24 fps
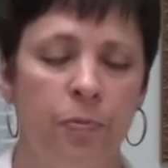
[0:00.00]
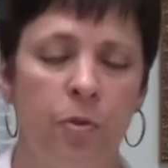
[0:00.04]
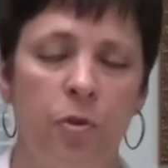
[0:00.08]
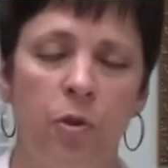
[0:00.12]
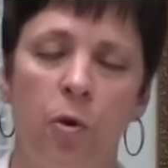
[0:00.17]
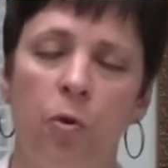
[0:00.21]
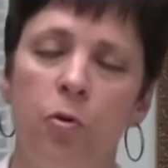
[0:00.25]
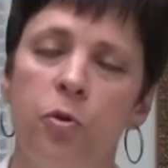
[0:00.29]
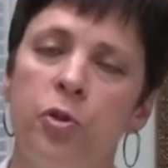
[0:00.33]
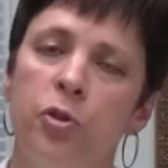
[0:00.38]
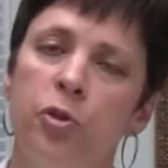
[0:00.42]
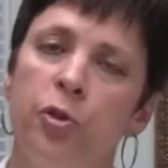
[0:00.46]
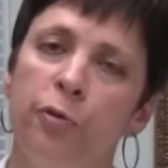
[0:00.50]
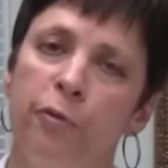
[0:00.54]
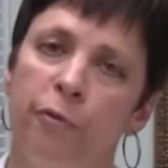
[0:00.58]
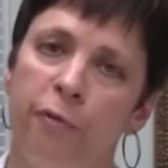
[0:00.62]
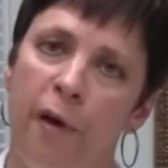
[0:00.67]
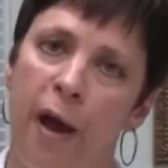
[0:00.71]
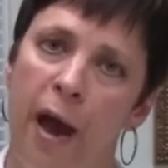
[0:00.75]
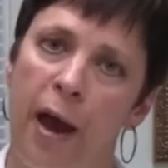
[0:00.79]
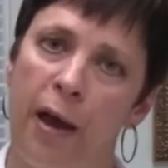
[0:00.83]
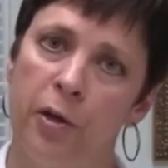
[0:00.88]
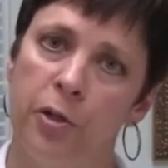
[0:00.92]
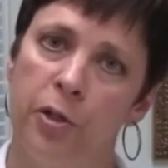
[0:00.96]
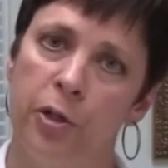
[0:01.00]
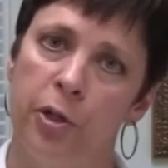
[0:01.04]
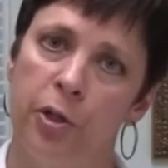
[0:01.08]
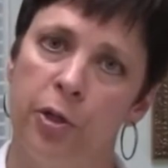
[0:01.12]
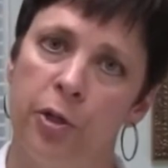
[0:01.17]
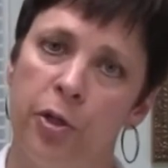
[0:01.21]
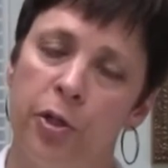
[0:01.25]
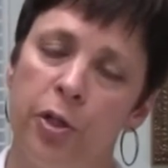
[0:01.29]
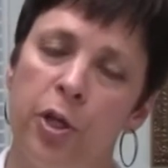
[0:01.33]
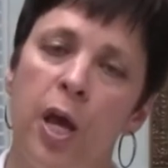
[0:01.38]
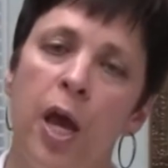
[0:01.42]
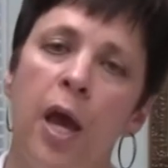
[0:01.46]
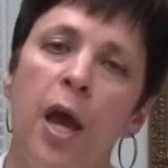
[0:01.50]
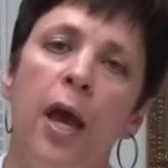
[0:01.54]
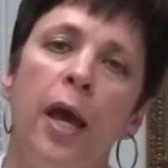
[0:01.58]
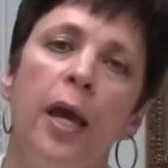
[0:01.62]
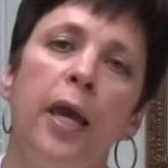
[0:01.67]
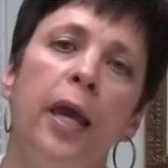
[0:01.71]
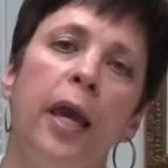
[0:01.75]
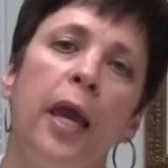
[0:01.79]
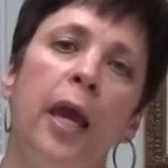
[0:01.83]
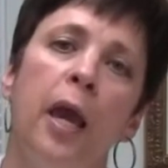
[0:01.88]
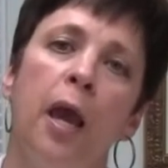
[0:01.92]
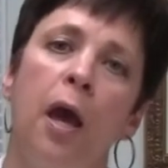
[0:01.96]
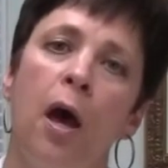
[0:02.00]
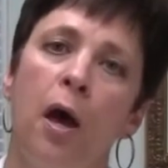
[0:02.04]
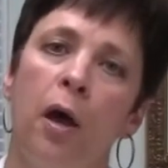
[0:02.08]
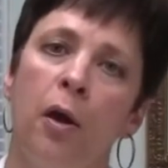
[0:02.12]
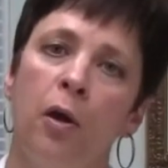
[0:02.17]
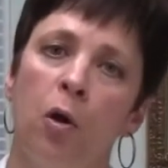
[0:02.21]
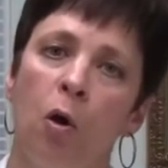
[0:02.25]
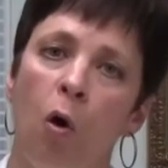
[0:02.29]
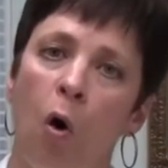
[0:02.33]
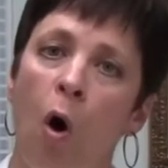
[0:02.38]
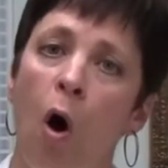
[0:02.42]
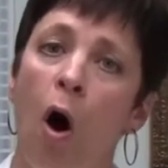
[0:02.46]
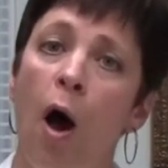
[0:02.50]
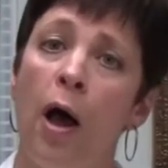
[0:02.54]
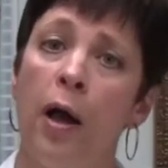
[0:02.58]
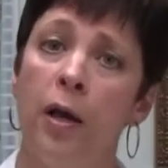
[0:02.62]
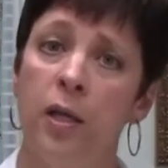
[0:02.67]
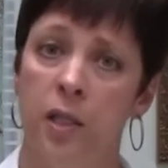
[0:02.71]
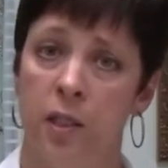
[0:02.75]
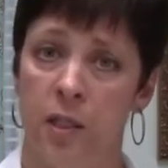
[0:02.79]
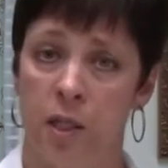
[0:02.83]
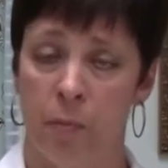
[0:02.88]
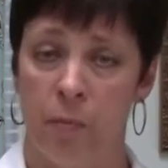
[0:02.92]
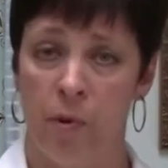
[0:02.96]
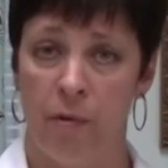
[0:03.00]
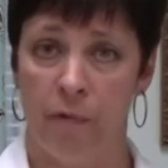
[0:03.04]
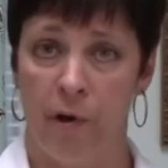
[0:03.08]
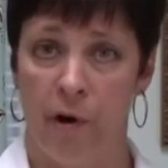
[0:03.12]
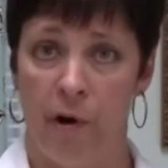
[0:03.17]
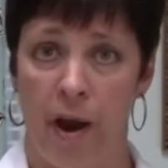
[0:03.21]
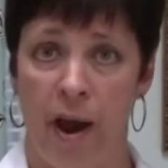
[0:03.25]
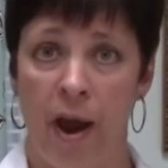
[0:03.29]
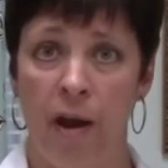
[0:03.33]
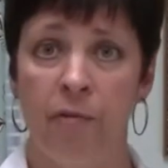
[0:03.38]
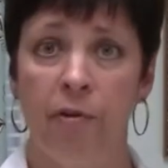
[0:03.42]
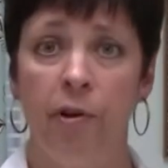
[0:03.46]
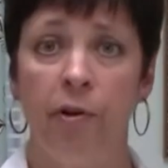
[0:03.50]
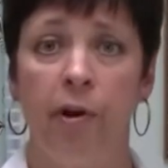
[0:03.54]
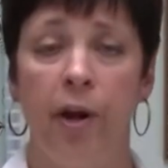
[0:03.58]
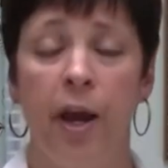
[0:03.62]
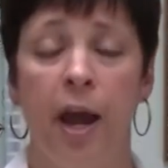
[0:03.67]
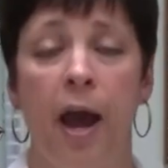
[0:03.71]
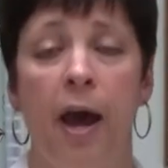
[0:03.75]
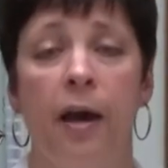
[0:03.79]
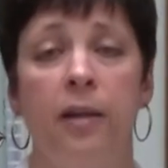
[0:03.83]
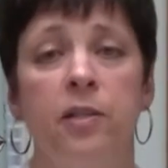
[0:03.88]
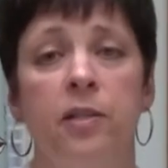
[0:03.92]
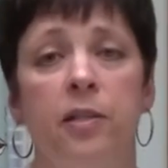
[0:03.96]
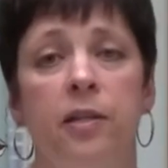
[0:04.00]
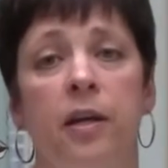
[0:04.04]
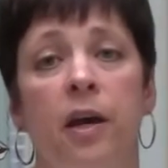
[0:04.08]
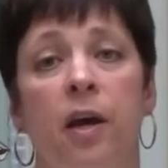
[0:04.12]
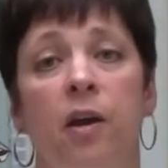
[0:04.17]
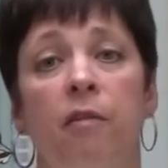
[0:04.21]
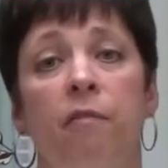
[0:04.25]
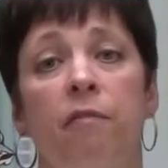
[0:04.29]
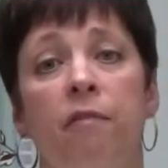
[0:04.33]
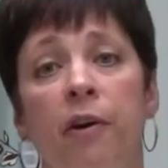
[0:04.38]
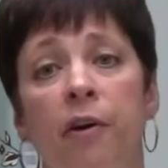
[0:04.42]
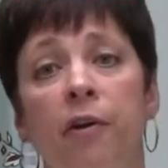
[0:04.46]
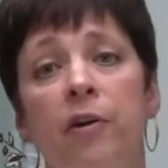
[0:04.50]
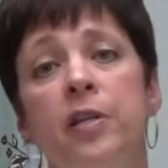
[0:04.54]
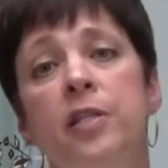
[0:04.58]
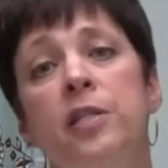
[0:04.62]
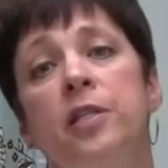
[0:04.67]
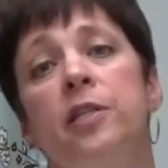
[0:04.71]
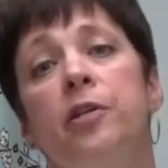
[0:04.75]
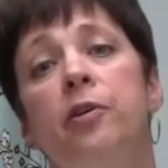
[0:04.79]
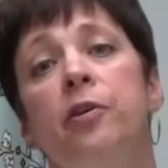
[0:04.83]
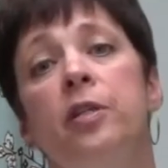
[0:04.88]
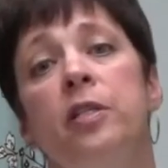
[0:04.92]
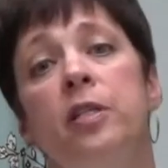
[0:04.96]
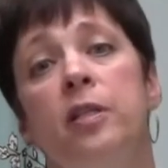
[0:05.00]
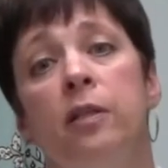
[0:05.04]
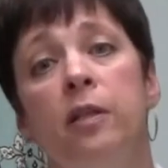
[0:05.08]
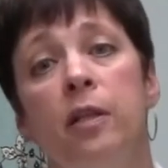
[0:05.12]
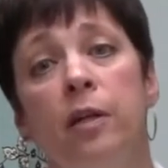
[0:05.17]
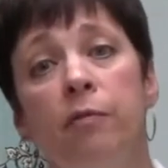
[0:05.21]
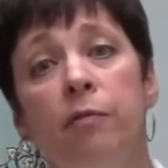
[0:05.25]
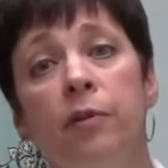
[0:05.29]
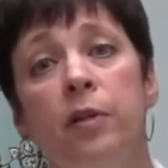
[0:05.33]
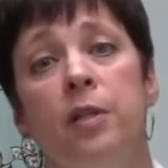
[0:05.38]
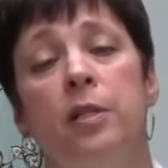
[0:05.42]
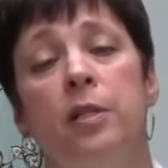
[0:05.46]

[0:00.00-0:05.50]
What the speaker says: Those two factors can cause some of our heavier cats to get a very serious liver